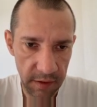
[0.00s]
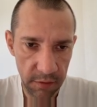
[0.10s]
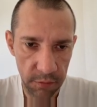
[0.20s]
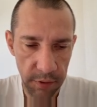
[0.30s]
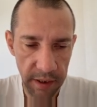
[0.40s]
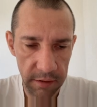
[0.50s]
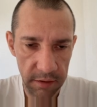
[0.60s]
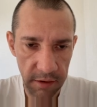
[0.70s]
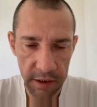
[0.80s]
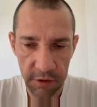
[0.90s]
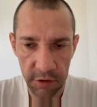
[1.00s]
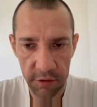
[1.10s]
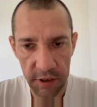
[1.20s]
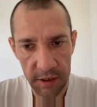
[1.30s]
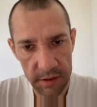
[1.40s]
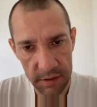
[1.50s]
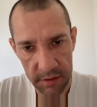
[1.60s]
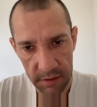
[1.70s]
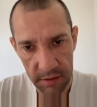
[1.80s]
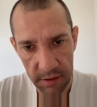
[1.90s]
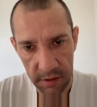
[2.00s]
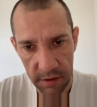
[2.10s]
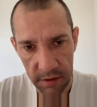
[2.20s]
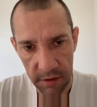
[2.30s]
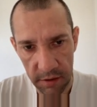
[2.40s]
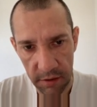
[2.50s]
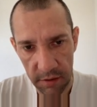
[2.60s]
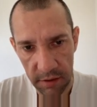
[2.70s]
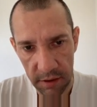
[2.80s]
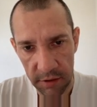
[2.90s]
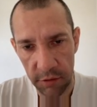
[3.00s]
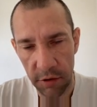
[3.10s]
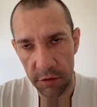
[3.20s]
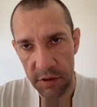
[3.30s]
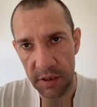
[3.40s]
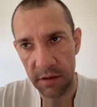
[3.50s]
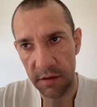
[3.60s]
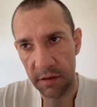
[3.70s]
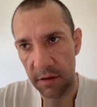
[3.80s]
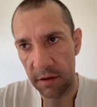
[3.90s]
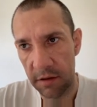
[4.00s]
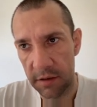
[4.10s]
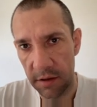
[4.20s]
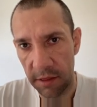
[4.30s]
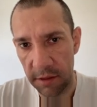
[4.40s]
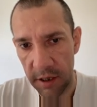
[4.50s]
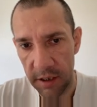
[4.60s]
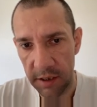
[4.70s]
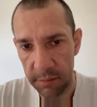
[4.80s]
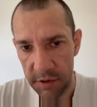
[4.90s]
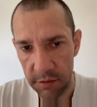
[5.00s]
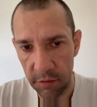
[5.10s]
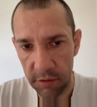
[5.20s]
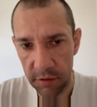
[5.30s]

while running your tests and you're using 3 attempts to